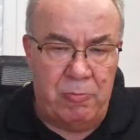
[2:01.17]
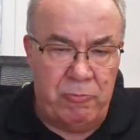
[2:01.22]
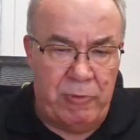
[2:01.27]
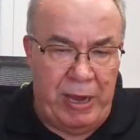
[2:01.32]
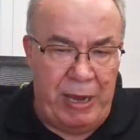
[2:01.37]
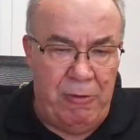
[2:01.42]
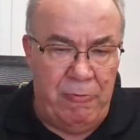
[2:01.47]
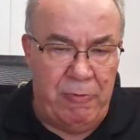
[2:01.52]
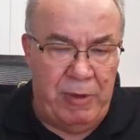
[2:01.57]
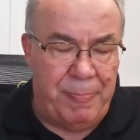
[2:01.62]

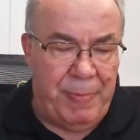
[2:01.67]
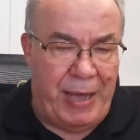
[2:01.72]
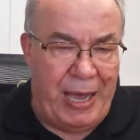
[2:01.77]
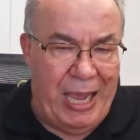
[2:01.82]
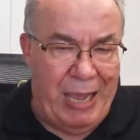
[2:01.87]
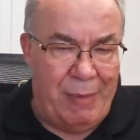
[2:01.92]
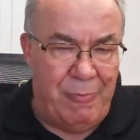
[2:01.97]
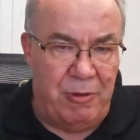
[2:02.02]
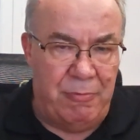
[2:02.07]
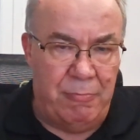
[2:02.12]
rate
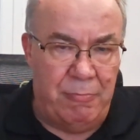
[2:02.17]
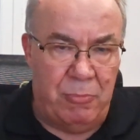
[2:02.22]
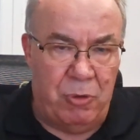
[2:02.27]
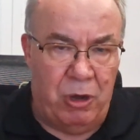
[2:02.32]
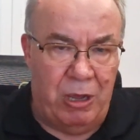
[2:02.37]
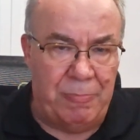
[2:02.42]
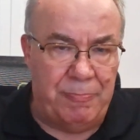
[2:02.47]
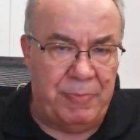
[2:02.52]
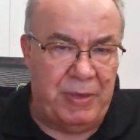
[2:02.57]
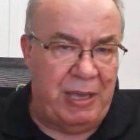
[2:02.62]
repayment
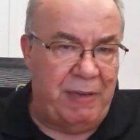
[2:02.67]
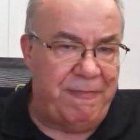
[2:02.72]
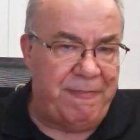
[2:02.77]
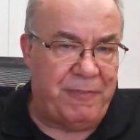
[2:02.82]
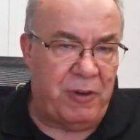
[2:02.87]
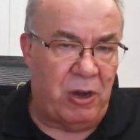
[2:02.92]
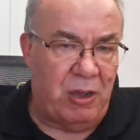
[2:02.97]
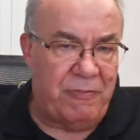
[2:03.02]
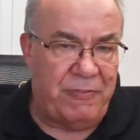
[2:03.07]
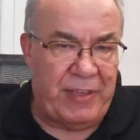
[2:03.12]
might be
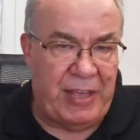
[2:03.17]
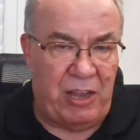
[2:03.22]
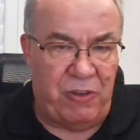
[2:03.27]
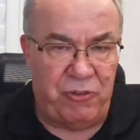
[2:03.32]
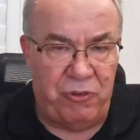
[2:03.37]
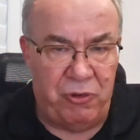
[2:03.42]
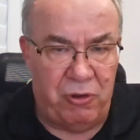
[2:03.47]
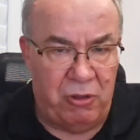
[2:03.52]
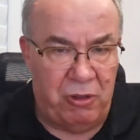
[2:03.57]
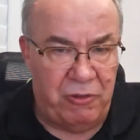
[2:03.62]

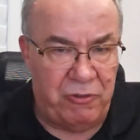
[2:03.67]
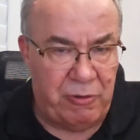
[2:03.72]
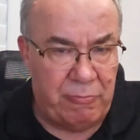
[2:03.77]
$5,000